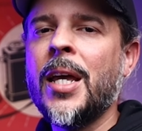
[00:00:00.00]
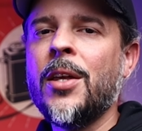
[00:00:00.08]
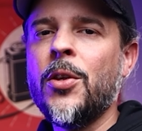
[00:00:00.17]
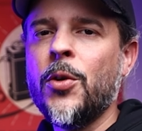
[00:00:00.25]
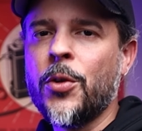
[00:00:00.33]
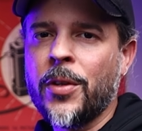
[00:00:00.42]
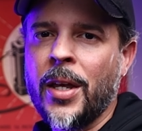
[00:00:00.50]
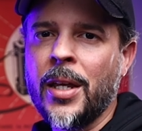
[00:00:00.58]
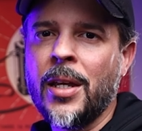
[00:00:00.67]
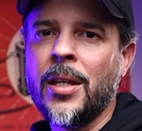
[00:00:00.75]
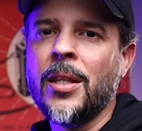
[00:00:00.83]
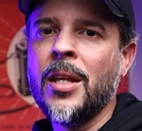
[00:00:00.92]
that you're
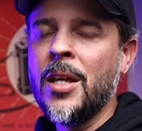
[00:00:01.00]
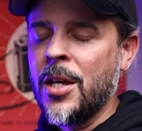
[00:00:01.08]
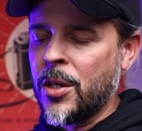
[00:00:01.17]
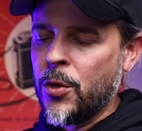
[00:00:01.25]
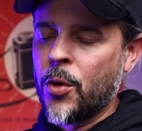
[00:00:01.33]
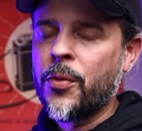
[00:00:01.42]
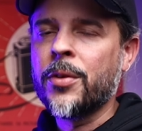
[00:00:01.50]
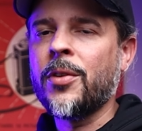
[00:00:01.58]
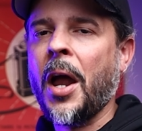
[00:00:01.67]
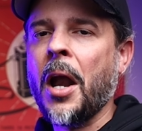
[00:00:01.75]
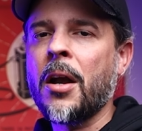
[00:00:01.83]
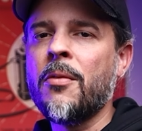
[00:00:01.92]
taking your
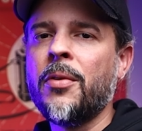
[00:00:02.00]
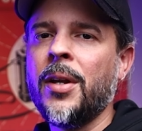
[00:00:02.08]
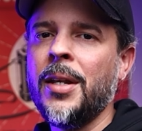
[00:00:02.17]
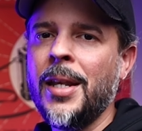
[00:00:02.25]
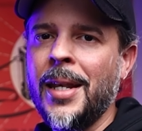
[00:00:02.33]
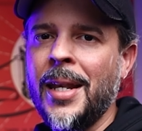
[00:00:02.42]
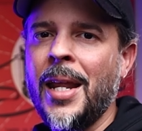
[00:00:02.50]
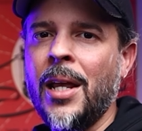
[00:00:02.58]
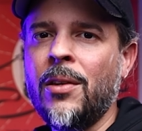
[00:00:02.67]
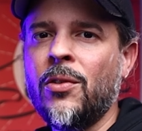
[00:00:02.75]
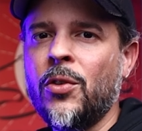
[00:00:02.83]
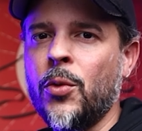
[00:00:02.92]
photography
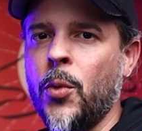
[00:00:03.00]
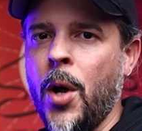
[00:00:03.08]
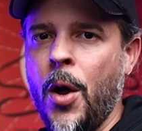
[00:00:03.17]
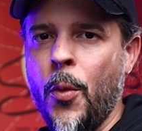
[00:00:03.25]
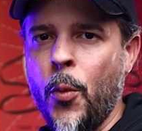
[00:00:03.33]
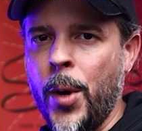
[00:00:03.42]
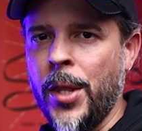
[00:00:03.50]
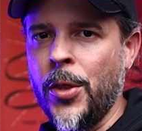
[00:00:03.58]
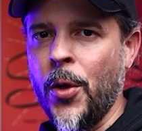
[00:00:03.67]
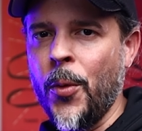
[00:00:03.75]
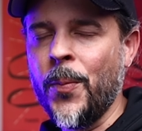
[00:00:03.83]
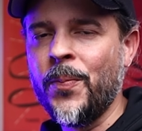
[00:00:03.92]
next to a
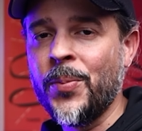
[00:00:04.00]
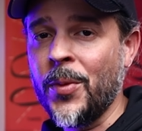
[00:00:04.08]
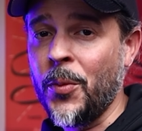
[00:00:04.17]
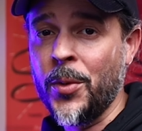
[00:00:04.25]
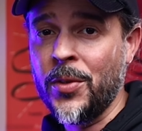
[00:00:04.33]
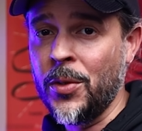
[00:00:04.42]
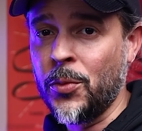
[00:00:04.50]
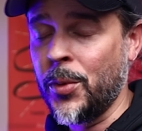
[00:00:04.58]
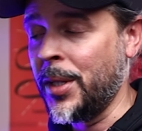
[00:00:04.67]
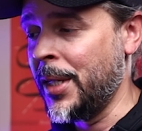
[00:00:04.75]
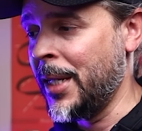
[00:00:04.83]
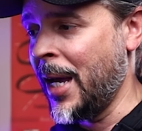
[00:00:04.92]
window, which is
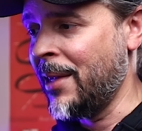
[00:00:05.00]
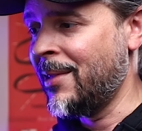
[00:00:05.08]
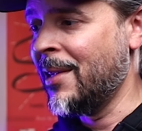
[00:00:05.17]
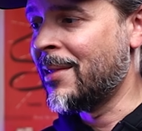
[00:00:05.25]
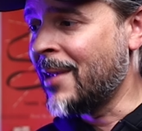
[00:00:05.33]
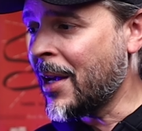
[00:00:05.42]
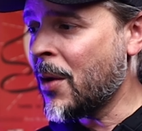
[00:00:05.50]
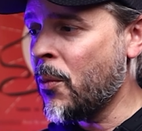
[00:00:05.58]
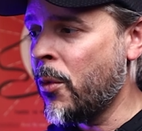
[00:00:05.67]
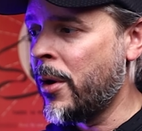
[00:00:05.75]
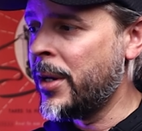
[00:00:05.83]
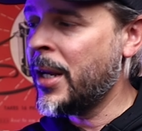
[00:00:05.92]
really nice. The second
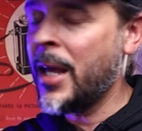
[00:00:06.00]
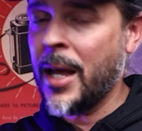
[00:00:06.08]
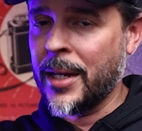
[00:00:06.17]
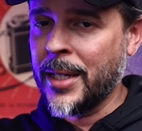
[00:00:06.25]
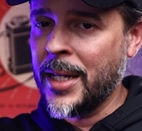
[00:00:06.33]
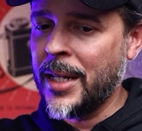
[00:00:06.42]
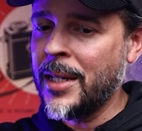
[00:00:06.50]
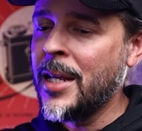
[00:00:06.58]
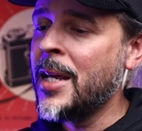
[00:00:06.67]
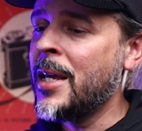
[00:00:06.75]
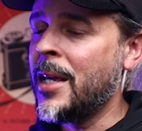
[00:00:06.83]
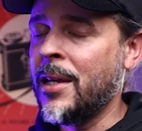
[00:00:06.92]
one again
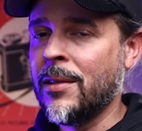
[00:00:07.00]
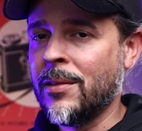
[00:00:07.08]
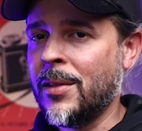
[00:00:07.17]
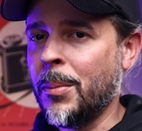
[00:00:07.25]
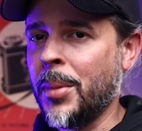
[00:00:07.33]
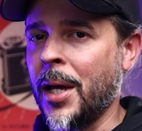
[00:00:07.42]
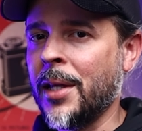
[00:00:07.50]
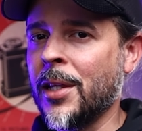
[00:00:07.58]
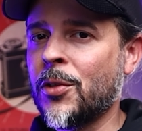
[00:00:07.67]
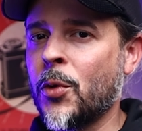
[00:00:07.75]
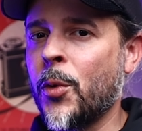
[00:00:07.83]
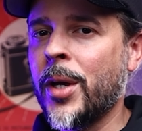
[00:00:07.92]
is the blind.
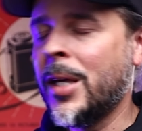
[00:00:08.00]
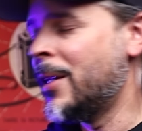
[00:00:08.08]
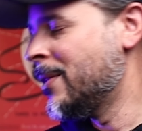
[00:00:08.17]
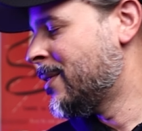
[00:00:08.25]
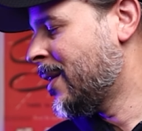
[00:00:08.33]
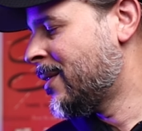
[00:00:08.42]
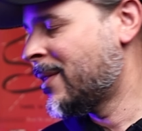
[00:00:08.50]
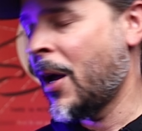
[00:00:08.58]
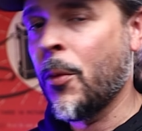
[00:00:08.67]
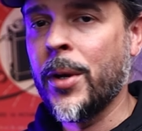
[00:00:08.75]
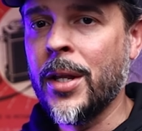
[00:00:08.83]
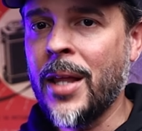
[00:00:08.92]
Let's go ahead and test
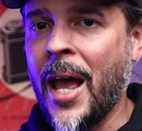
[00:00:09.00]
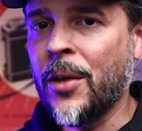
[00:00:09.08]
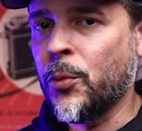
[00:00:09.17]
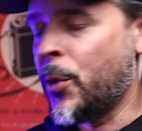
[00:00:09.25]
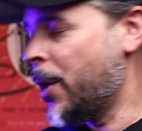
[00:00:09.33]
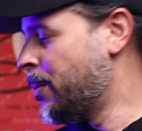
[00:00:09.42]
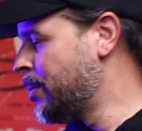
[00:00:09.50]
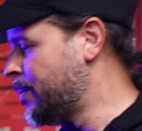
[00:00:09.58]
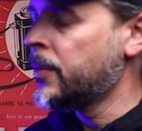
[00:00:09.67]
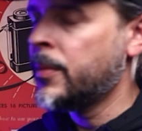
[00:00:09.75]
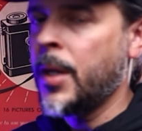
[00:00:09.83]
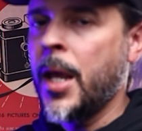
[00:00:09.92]
that one as well.
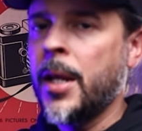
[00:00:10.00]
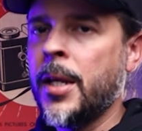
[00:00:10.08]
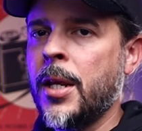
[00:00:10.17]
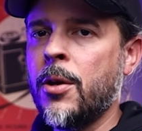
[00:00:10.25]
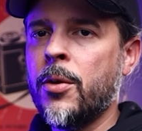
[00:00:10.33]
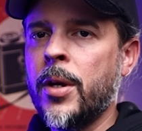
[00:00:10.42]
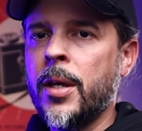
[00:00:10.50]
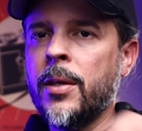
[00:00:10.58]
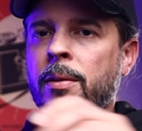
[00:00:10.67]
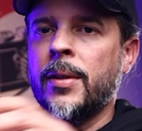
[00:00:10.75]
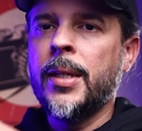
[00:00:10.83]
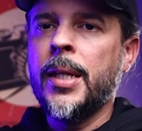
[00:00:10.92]
And here
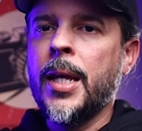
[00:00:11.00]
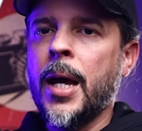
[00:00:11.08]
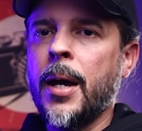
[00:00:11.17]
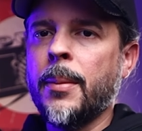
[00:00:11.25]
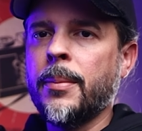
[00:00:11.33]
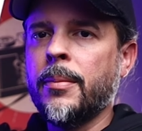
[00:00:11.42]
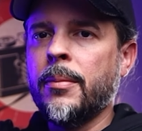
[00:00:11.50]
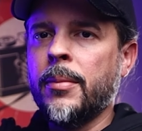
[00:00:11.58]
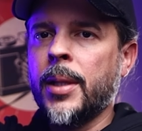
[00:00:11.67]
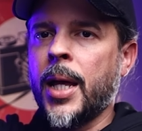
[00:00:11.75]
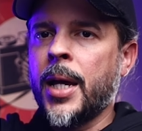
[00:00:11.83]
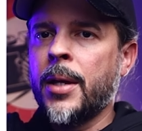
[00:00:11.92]
is the
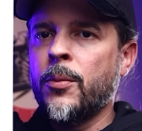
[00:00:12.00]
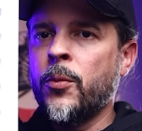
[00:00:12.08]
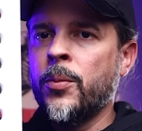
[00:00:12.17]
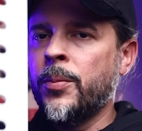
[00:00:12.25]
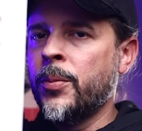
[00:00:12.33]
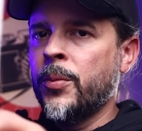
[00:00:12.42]
blind,